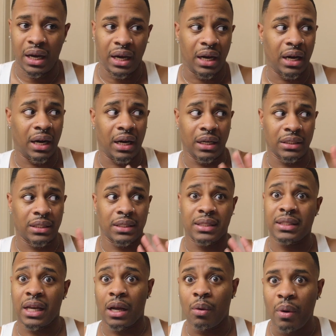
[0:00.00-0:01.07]
I just
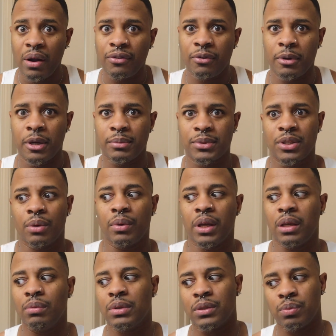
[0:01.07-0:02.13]
stay away from him. So when
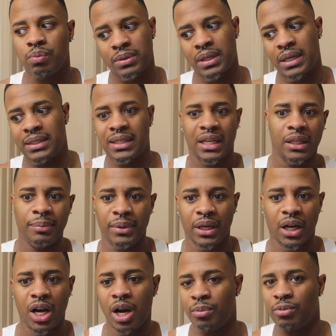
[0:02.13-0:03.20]
he was like telling me
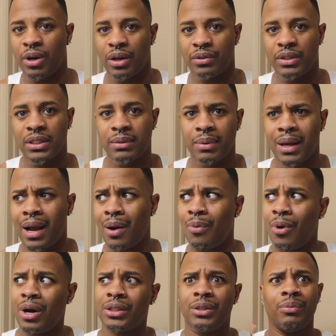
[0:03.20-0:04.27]
to come around this way, I
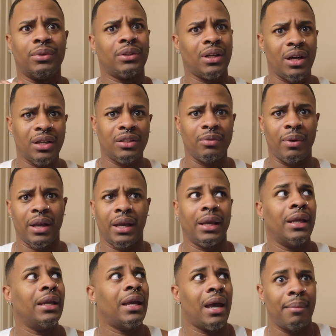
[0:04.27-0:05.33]
walked and went the other way,
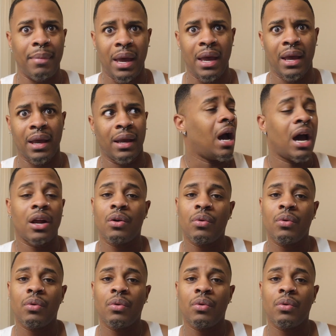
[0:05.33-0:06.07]
and he got mad. I